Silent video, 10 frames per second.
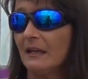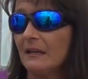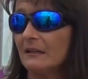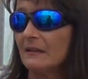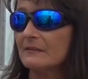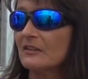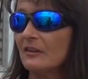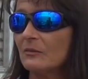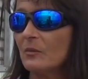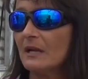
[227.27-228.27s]
And it's a
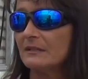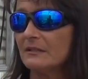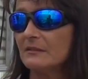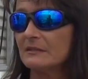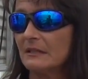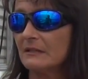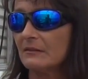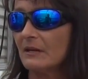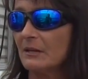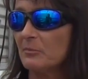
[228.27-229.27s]
good way to use the
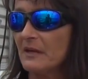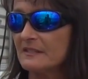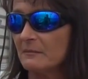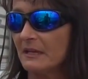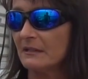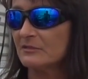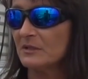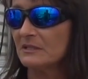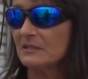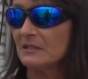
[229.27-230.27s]
integrated pest
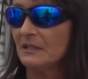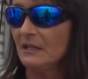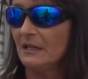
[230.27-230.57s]
management.